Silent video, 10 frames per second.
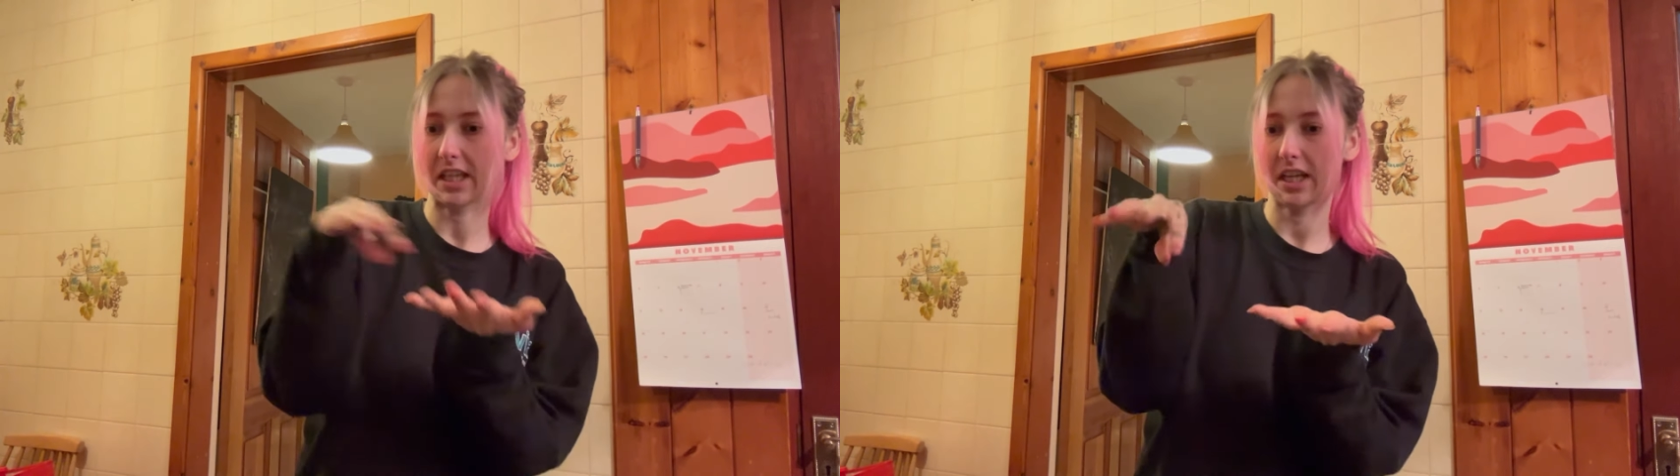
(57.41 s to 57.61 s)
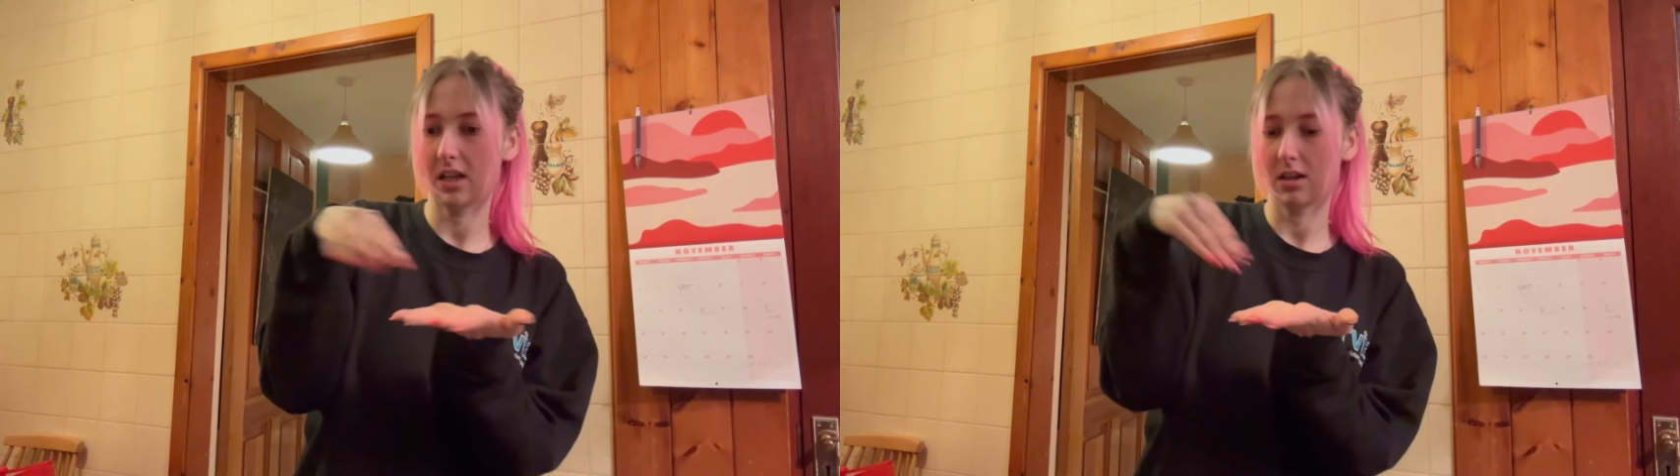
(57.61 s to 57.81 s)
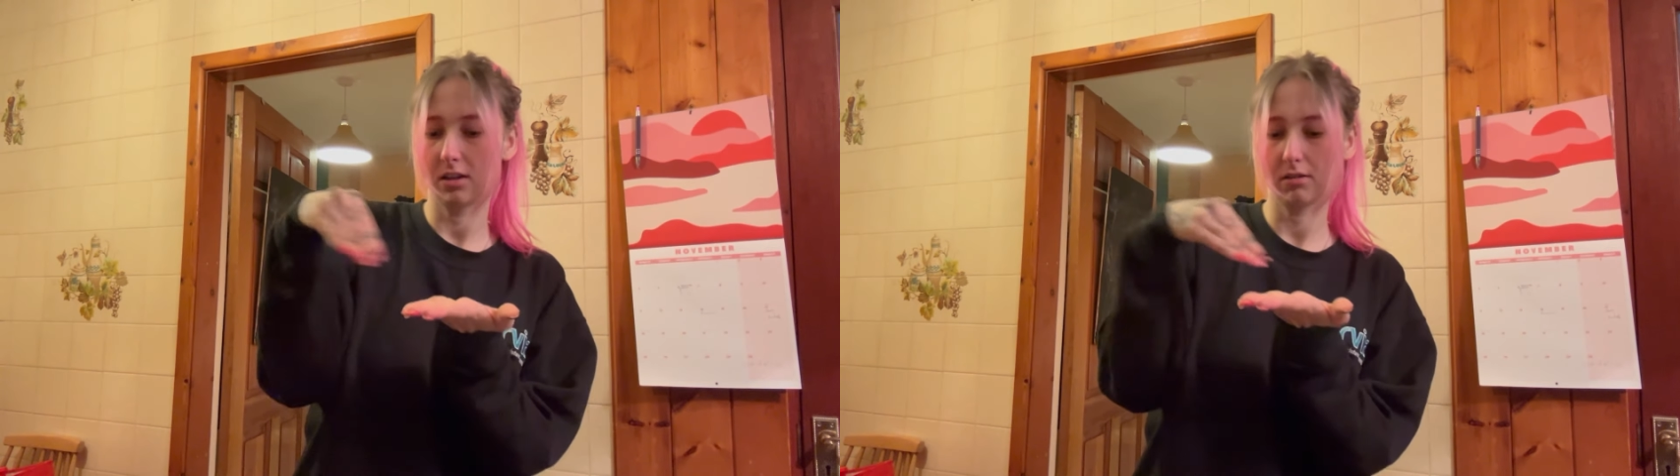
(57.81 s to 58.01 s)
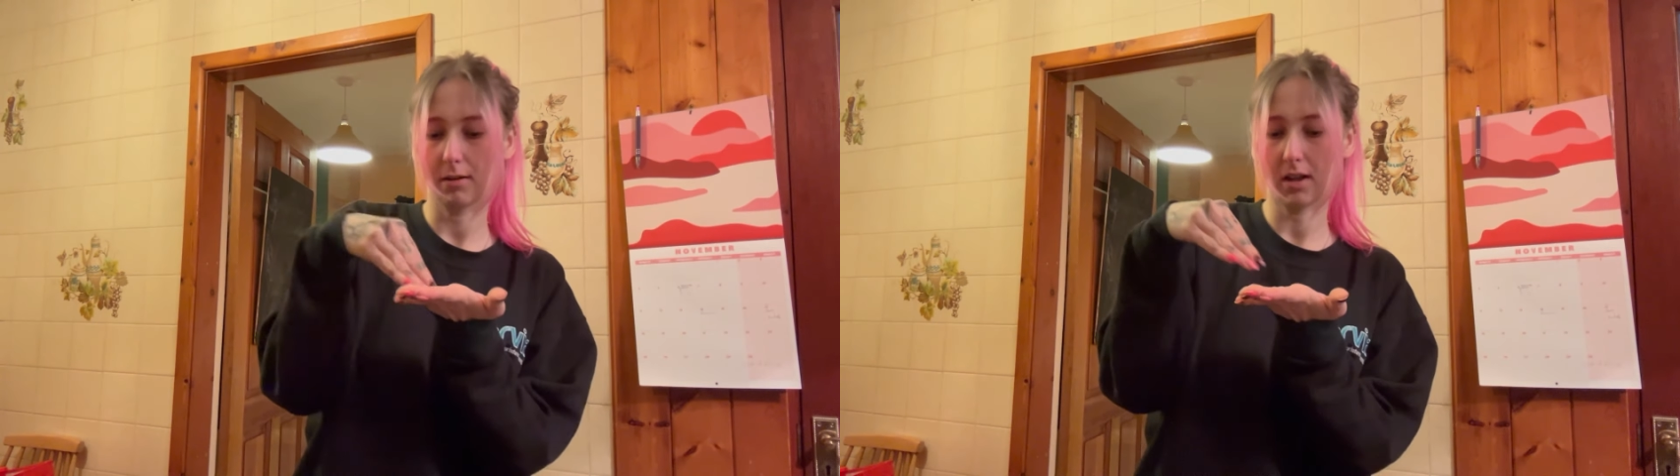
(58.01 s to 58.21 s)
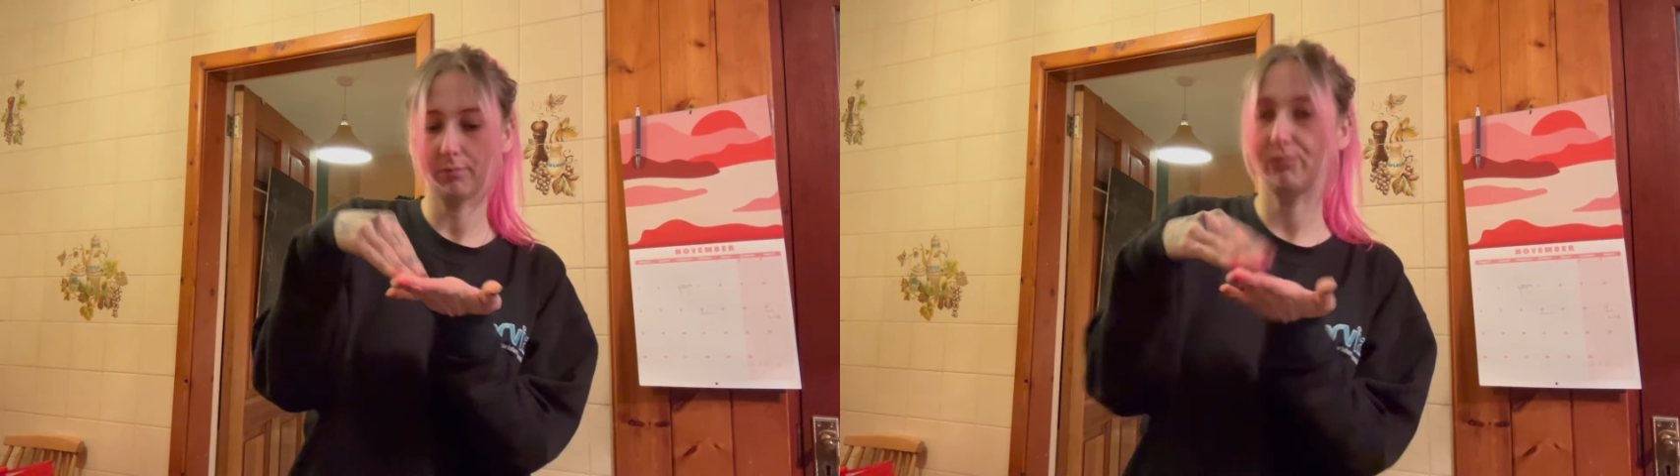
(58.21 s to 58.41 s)
like,
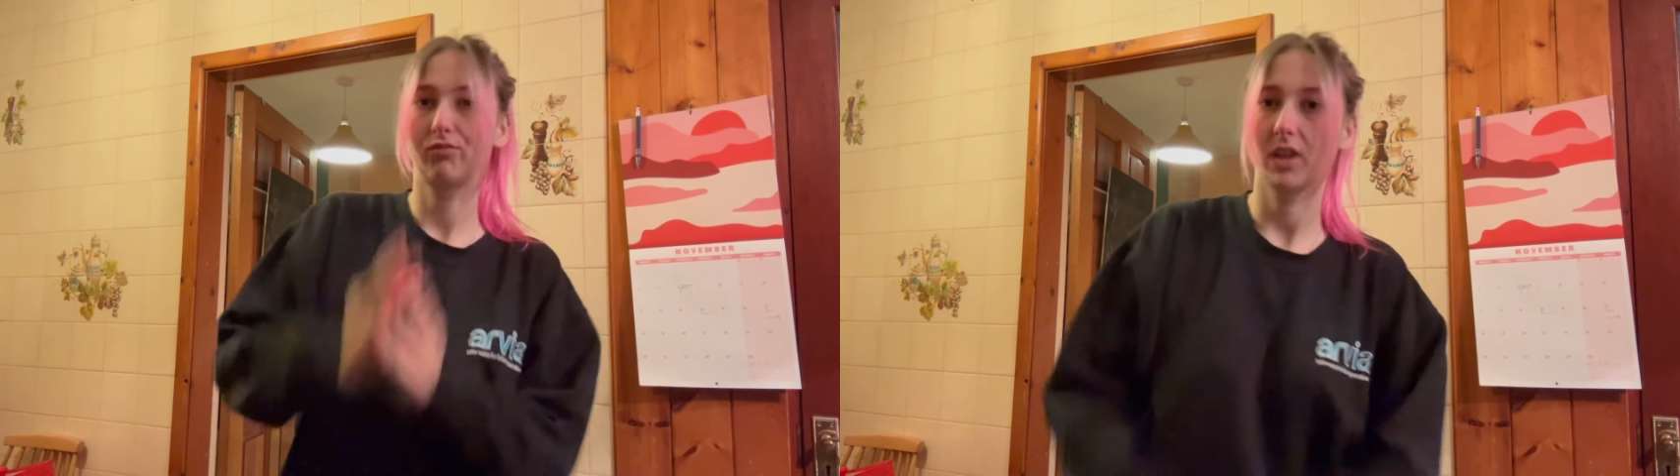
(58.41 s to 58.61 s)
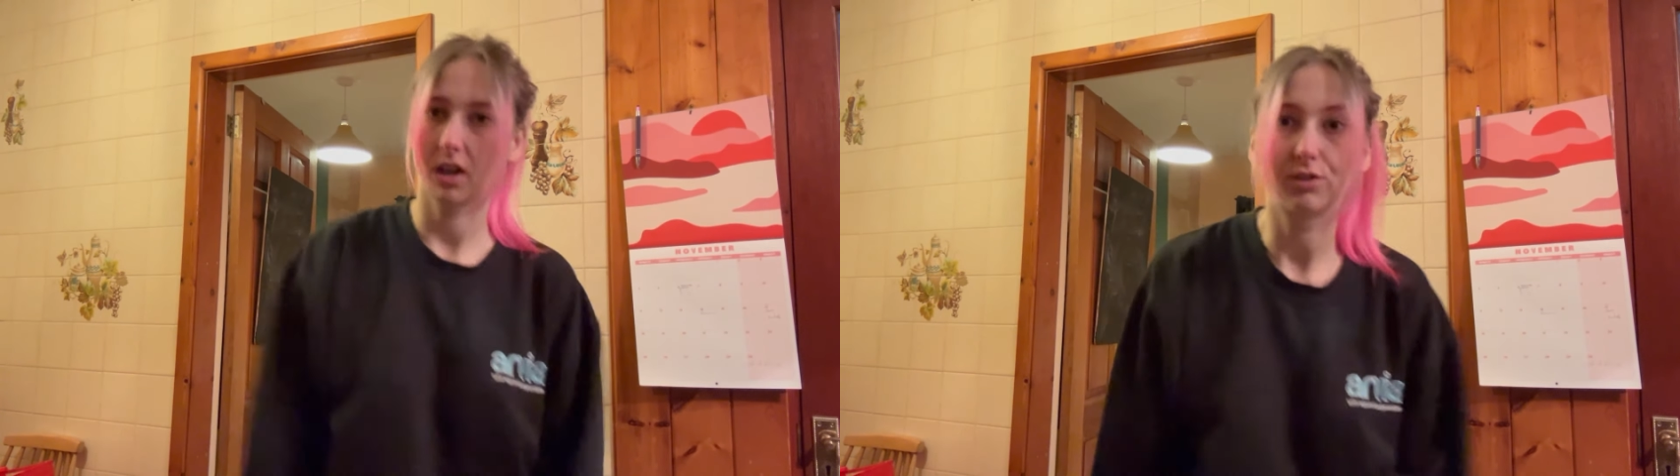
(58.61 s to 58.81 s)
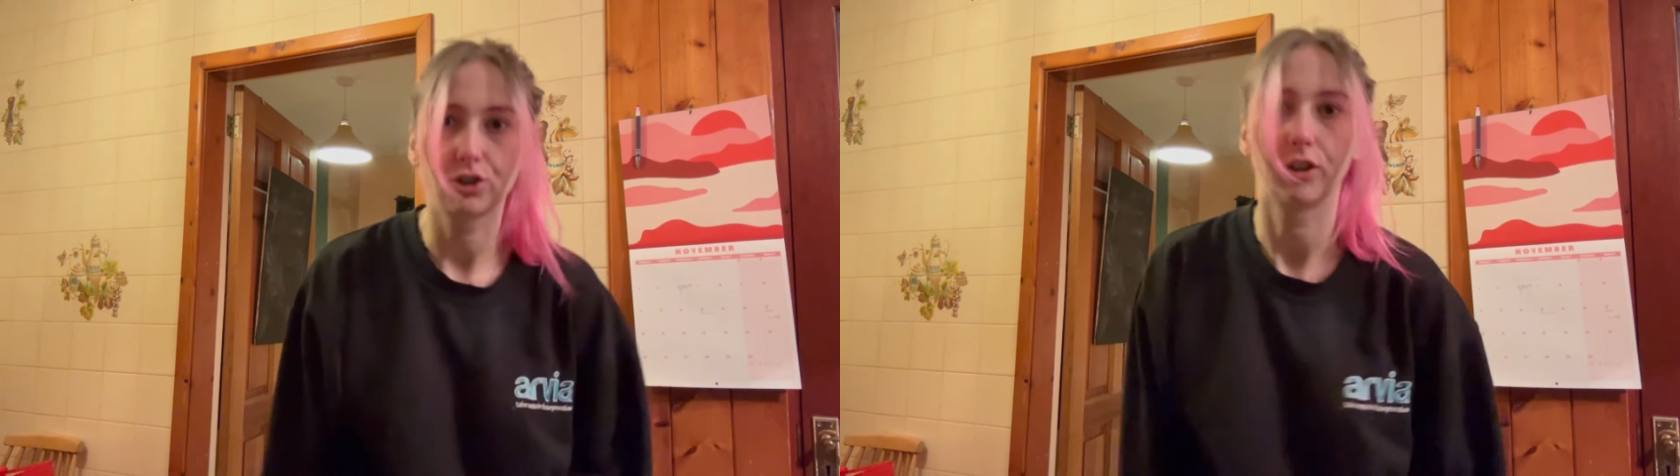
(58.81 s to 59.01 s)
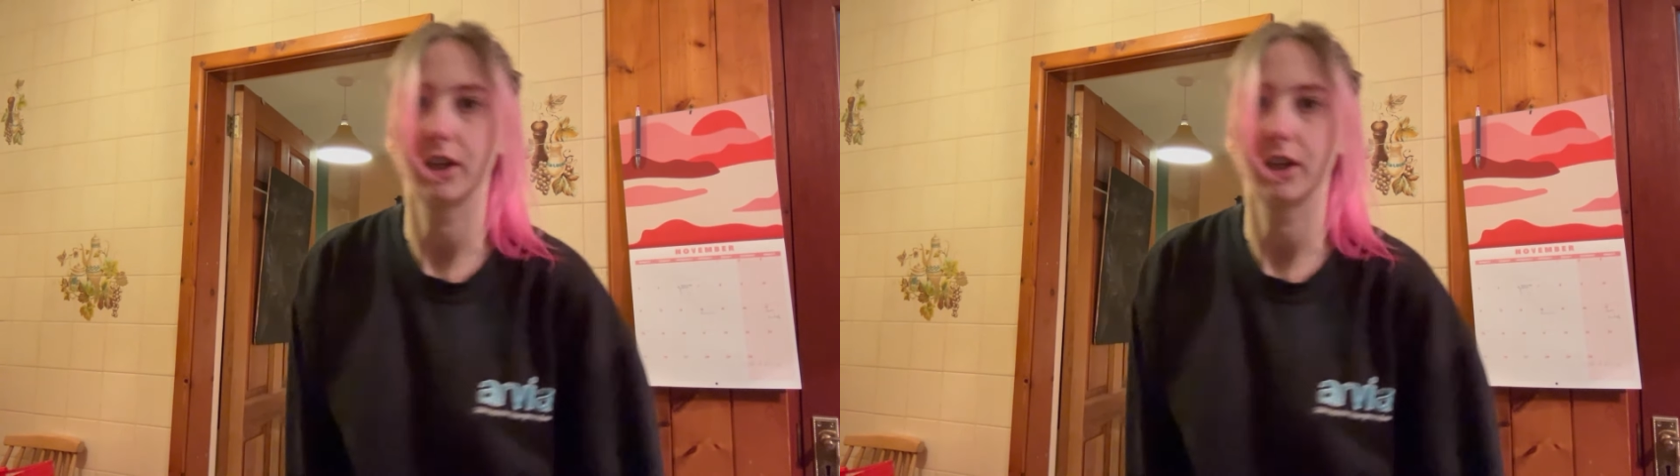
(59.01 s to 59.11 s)
I'll show